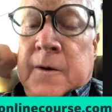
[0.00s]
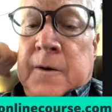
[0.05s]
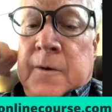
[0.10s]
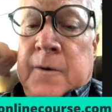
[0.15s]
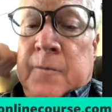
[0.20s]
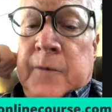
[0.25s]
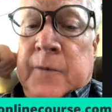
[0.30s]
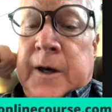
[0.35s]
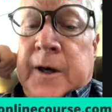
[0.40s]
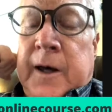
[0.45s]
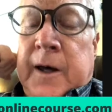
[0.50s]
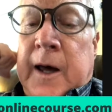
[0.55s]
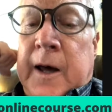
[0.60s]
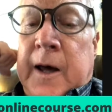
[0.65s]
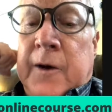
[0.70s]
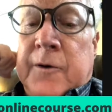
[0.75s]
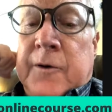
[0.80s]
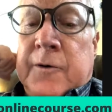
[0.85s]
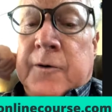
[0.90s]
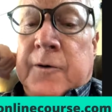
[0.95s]

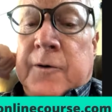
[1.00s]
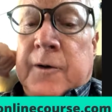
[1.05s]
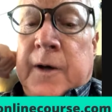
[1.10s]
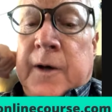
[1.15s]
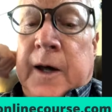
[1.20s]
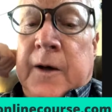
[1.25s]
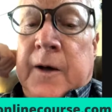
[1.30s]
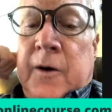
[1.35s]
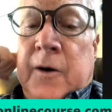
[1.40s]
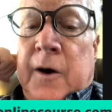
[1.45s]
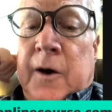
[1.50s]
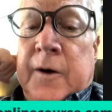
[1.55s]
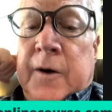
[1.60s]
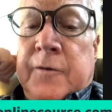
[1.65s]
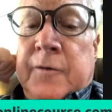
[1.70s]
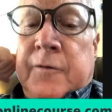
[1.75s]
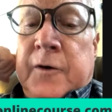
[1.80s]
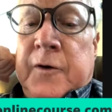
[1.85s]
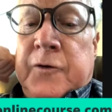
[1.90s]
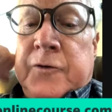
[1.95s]
mechanical and
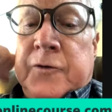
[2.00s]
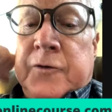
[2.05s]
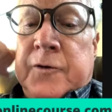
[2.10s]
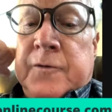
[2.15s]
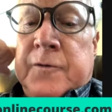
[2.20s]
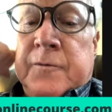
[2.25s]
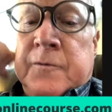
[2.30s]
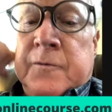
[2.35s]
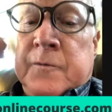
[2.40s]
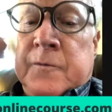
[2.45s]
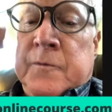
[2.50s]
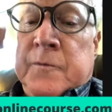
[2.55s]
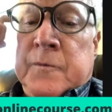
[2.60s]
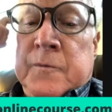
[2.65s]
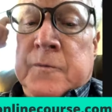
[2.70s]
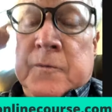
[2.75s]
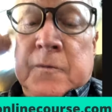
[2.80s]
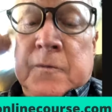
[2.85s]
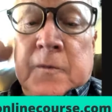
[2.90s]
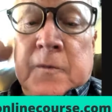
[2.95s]
artificial
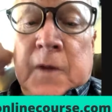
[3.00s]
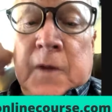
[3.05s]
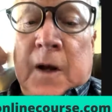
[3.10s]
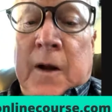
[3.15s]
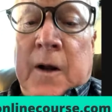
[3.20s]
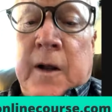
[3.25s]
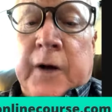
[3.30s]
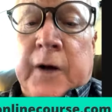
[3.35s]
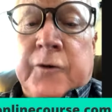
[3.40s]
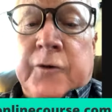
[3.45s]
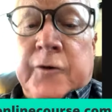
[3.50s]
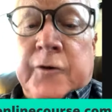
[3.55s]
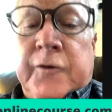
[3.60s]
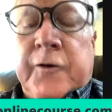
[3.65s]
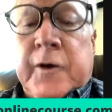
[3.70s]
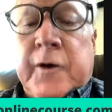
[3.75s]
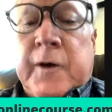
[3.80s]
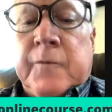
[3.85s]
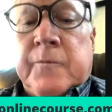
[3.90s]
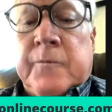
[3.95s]

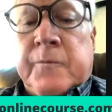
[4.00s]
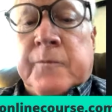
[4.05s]
electricity